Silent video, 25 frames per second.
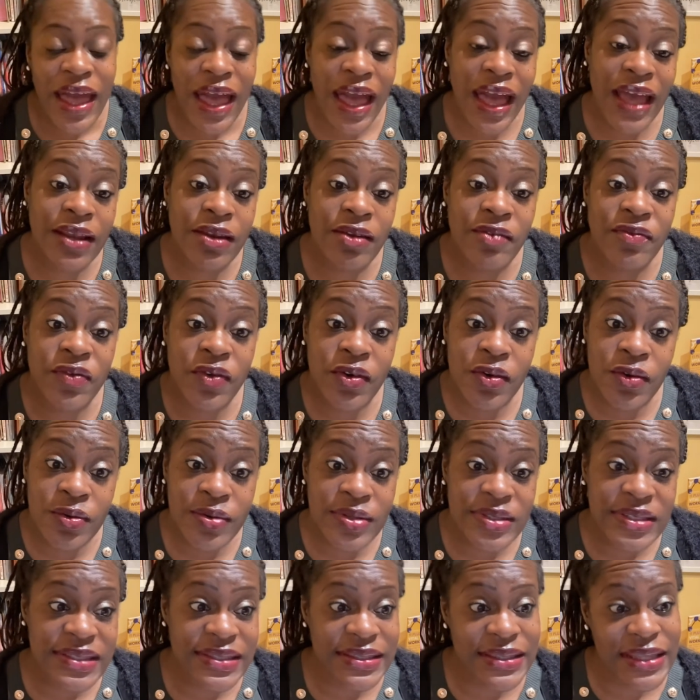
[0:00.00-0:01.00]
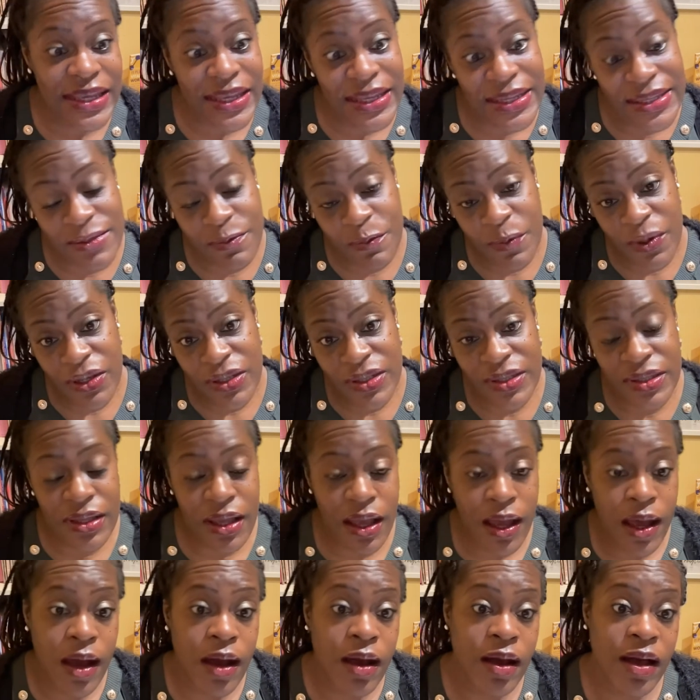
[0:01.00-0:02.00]
And of course, these books
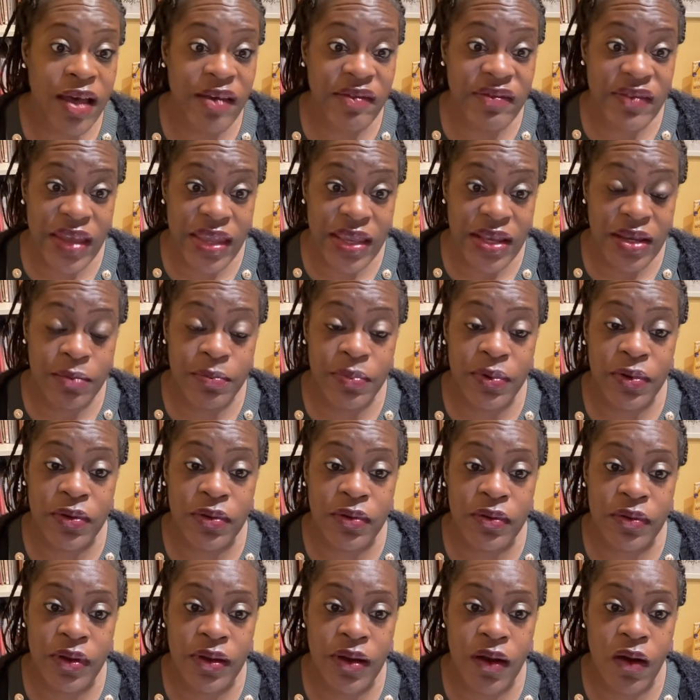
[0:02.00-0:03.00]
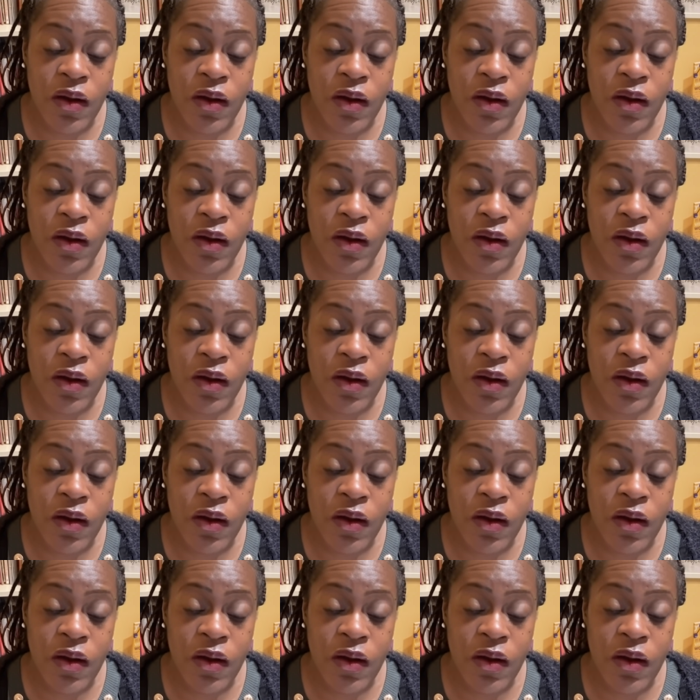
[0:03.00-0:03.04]
are available